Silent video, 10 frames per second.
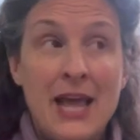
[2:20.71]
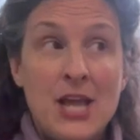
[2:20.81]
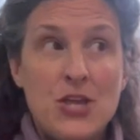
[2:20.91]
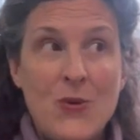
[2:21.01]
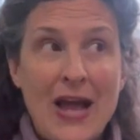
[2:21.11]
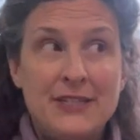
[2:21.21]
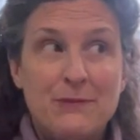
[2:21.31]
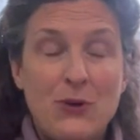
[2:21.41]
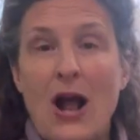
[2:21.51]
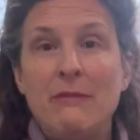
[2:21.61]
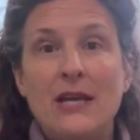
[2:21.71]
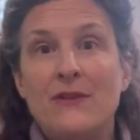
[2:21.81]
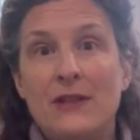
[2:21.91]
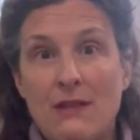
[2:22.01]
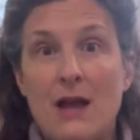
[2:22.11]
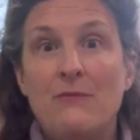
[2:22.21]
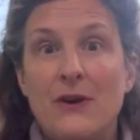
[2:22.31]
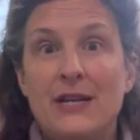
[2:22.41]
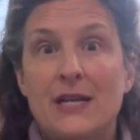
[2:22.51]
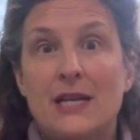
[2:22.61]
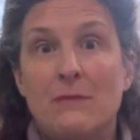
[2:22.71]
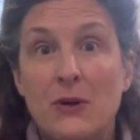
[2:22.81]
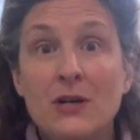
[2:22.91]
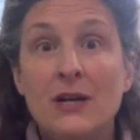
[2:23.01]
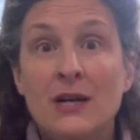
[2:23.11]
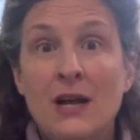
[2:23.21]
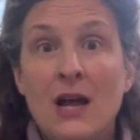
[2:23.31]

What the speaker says: you had to probably go to the library to get a book,